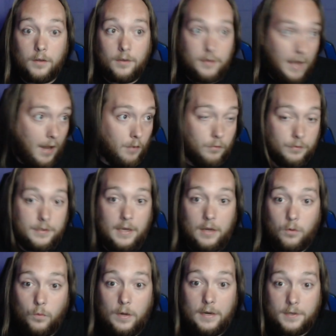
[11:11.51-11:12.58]
that will
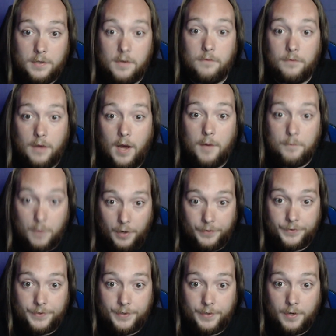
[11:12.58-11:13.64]
take weeks, if not
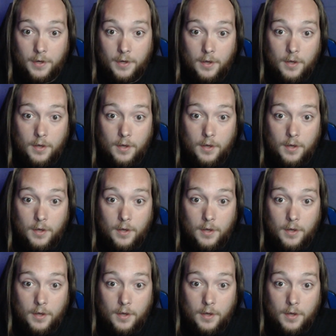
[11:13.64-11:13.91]
months.